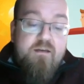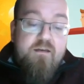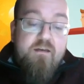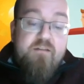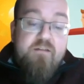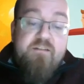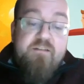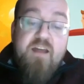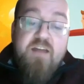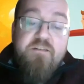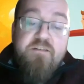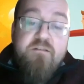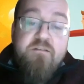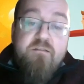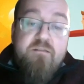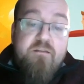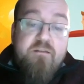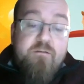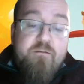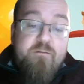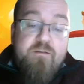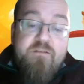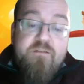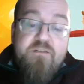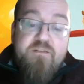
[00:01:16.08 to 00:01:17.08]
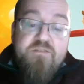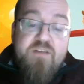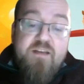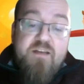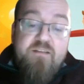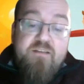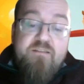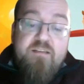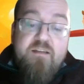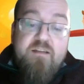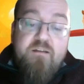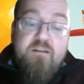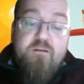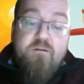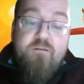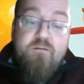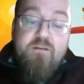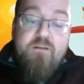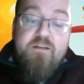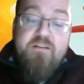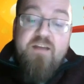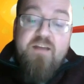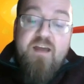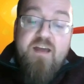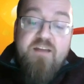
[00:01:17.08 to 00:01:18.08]
Attachment theory suggests that
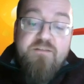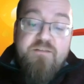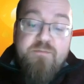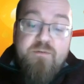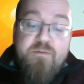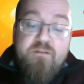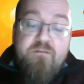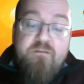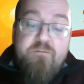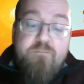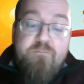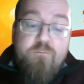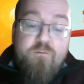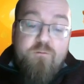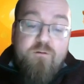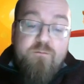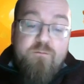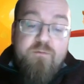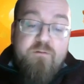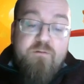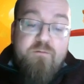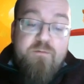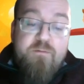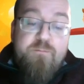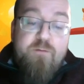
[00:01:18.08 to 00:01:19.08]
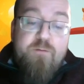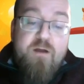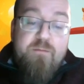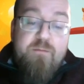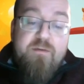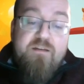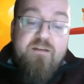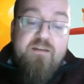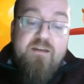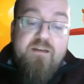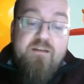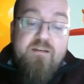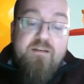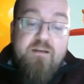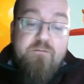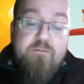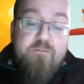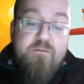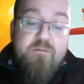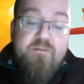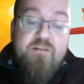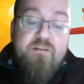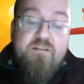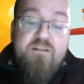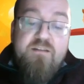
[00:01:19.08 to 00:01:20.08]
early attachments formed with primary
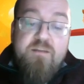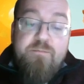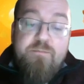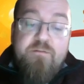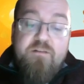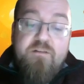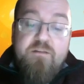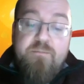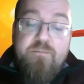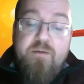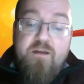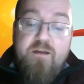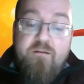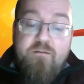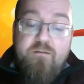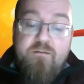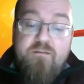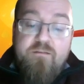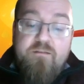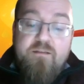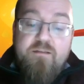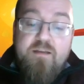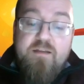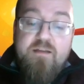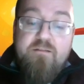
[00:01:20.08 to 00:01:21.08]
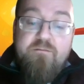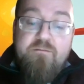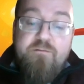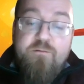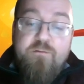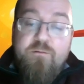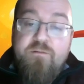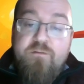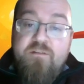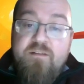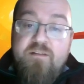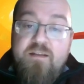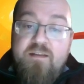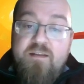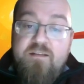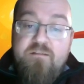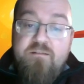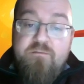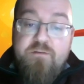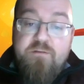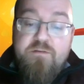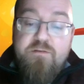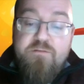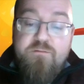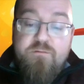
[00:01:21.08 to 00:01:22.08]
caregivers, typically parents, influence an
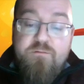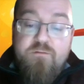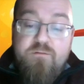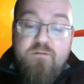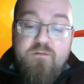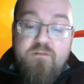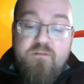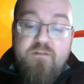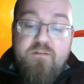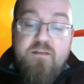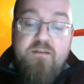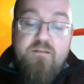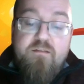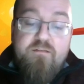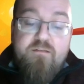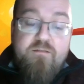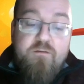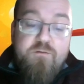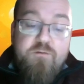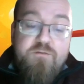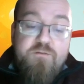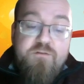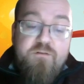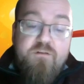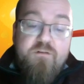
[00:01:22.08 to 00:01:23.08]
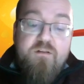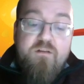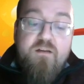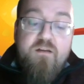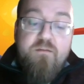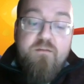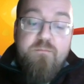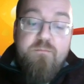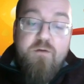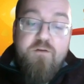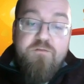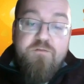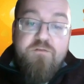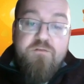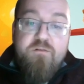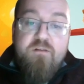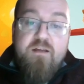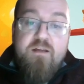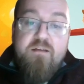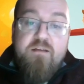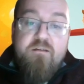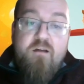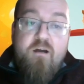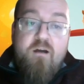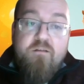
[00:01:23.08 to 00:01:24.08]
individual's social, emotional,
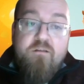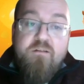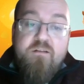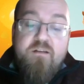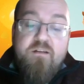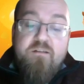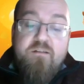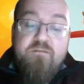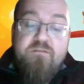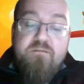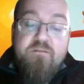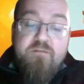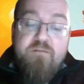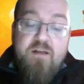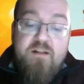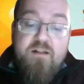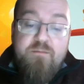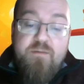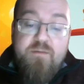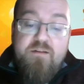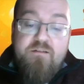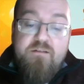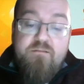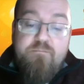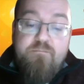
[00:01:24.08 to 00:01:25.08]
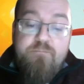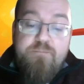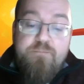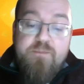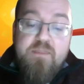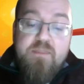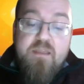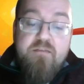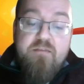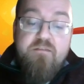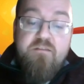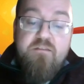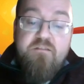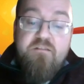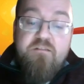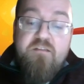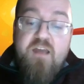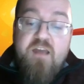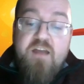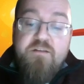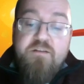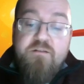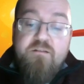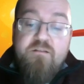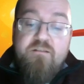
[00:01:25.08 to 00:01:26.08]
and cognitive development. These
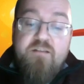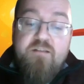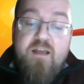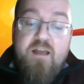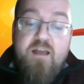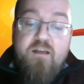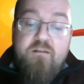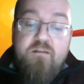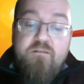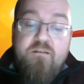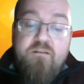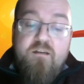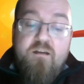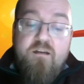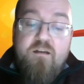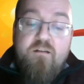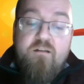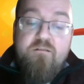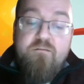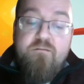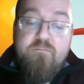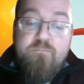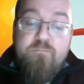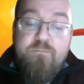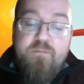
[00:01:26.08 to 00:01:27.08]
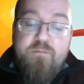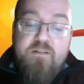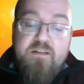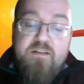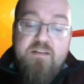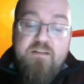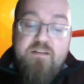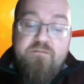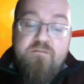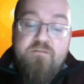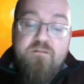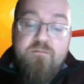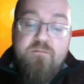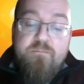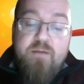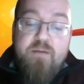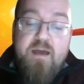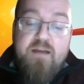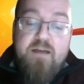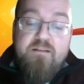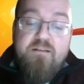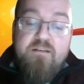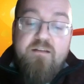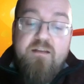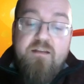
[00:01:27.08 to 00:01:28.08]
attachment styles are believed to
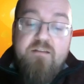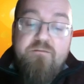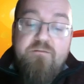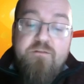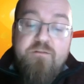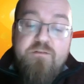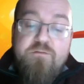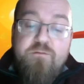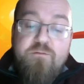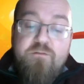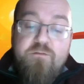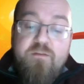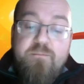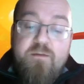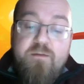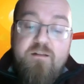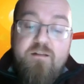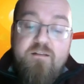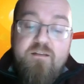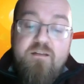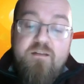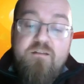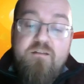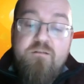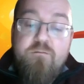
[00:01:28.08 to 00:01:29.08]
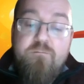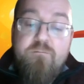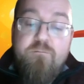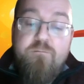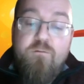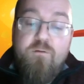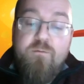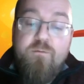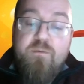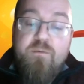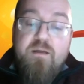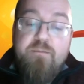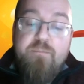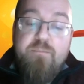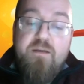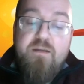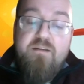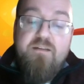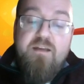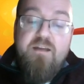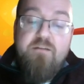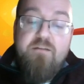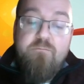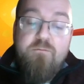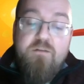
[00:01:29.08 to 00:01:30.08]
impact an individual's ability to form and
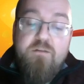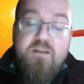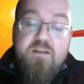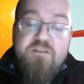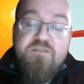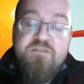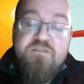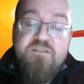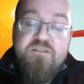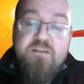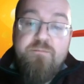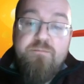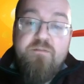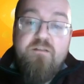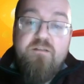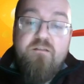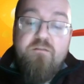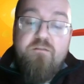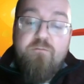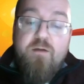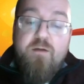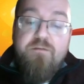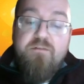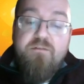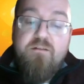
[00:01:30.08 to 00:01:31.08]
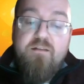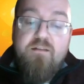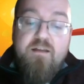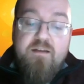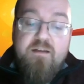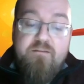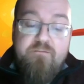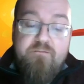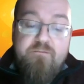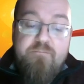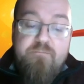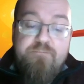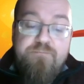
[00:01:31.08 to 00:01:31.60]
maintain relationships throughout their life.